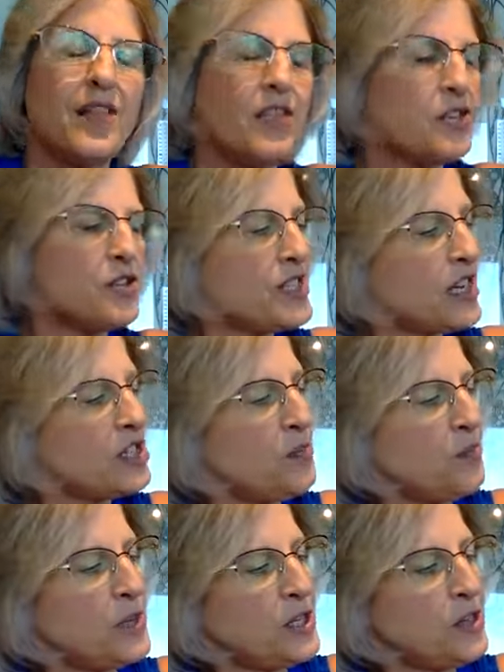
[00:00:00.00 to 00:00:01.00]
They're
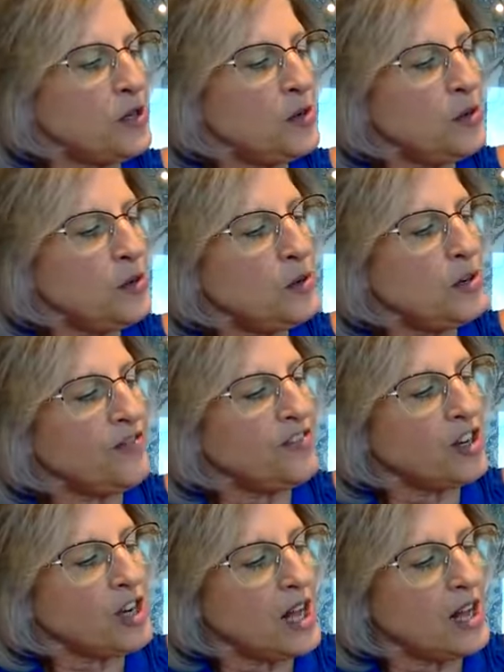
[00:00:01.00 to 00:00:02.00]
such
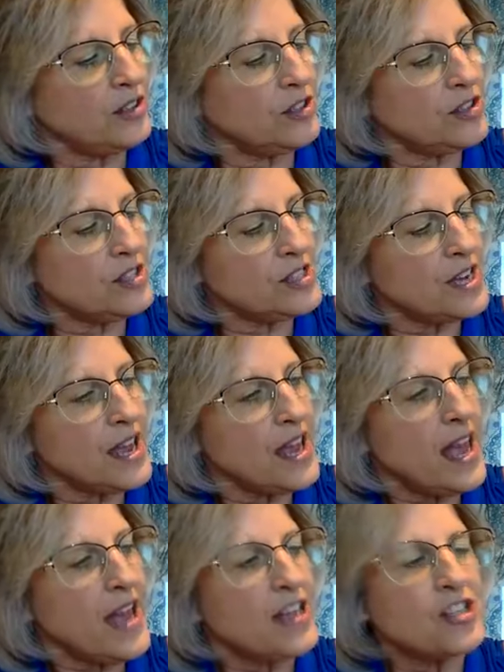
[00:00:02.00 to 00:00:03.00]
beautiful colors.
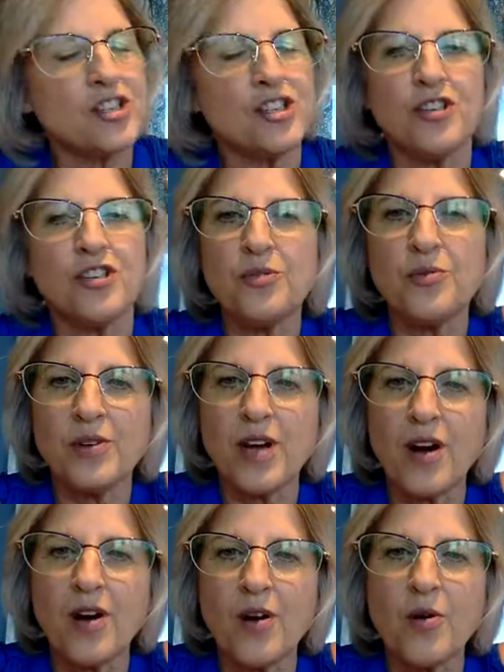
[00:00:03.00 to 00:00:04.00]
And do you
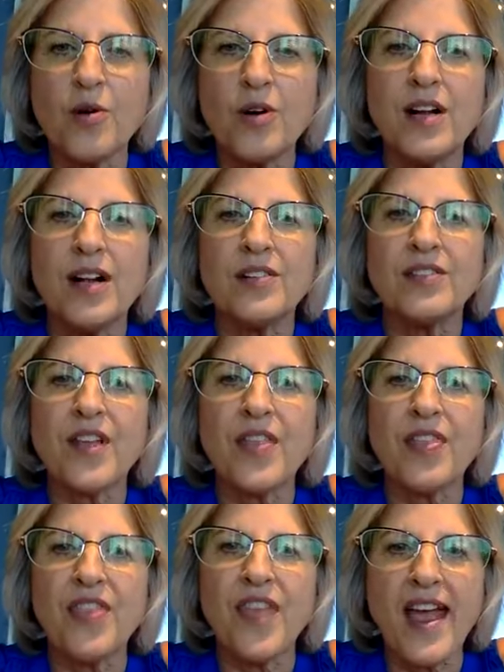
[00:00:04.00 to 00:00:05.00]
know that
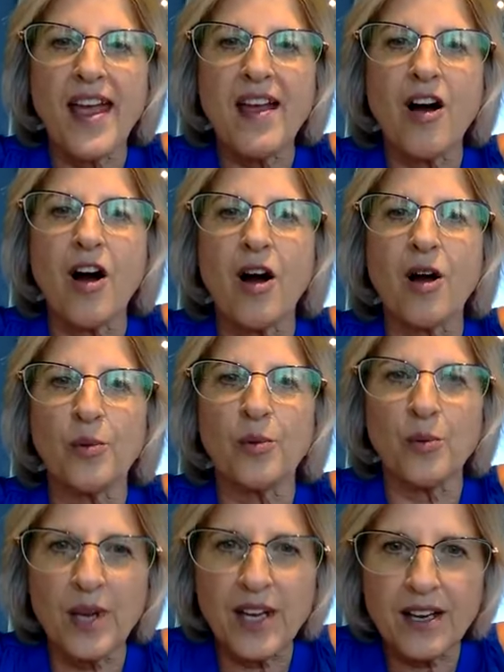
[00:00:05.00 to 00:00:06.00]
they are
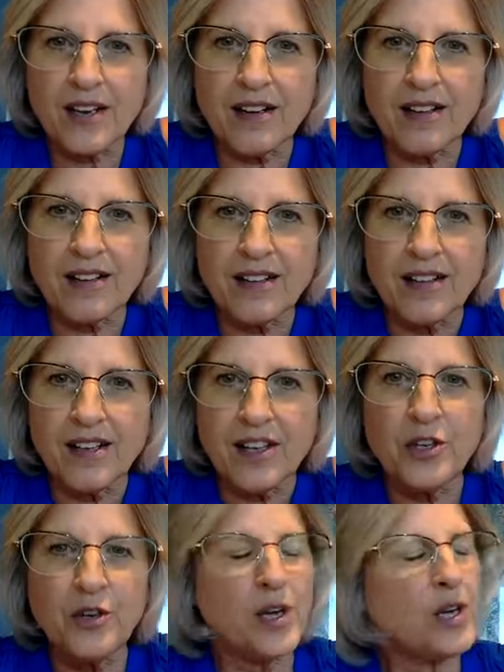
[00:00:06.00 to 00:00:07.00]
real?
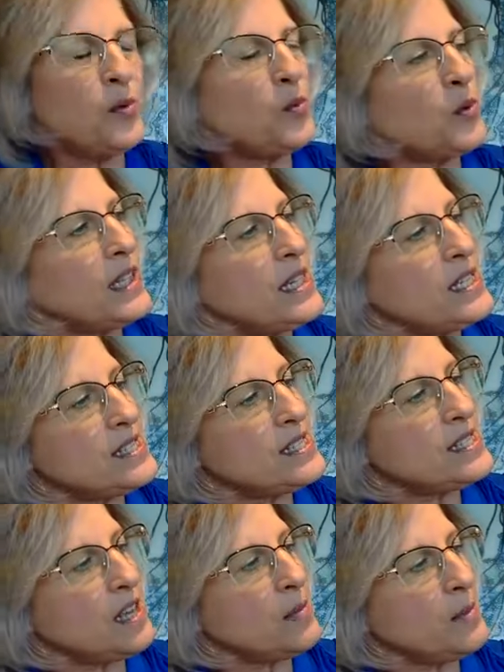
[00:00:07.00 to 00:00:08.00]
You can really
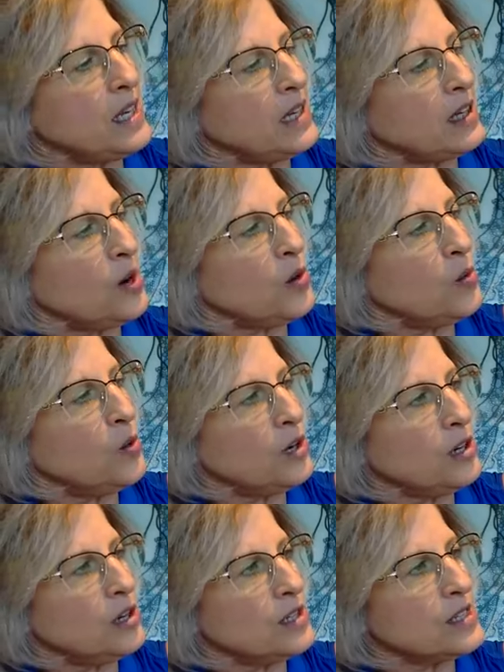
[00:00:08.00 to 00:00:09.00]
see them in our
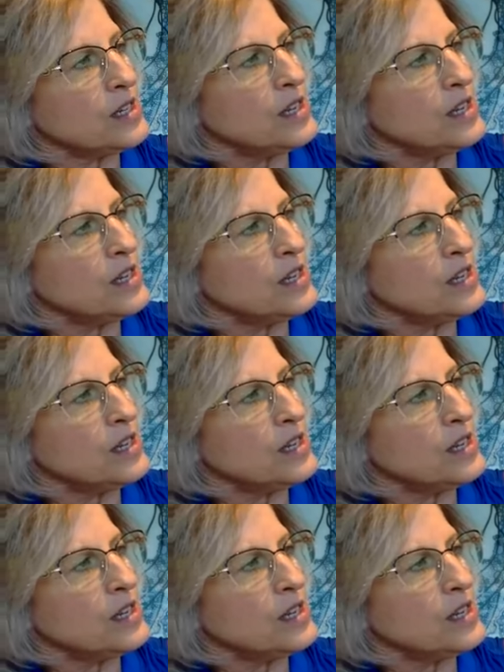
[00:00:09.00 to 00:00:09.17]
world.